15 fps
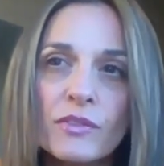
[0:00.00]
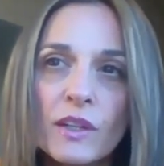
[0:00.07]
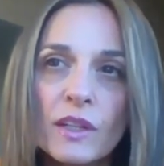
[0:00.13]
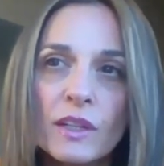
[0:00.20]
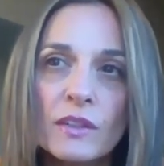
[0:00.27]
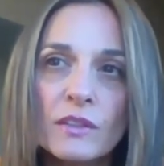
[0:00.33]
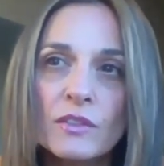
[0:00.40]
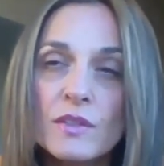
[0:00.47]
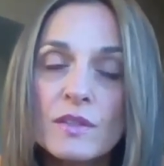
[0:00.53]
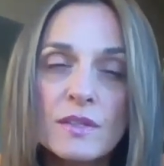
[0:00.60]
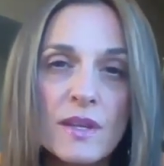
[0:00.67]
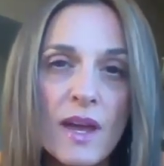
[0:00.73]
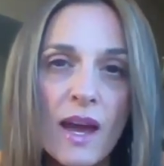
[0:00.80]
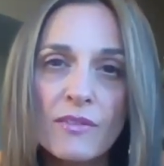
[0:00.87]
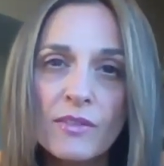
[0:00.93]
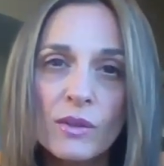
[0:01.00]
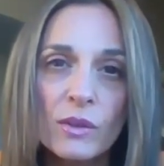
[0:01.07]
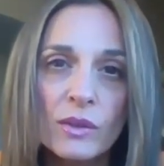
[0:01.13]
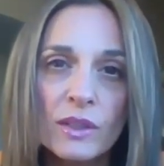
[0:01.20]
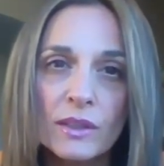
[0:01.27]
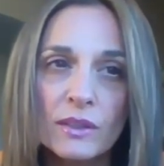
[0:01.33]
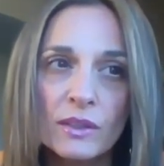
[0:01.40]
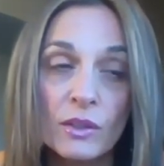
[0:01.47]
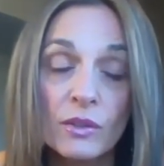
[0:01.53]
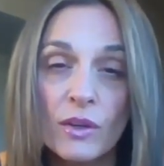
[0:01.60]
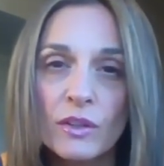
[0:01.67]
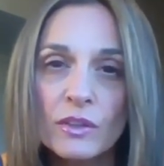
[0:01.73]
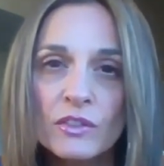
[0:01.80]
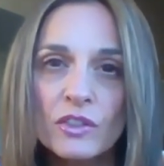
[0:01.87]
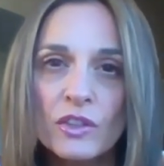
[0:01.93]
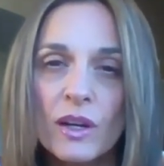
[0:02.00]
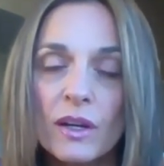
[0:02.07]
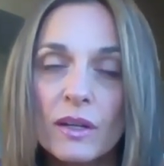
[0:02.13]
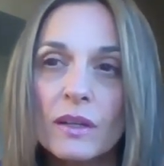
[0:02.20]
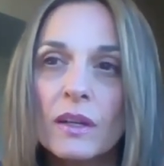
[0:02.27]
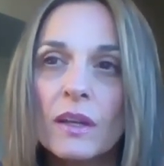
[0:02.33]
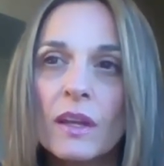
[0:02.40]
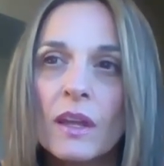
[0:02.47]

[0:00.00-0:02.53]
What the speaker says: You can just have a look at your own chart,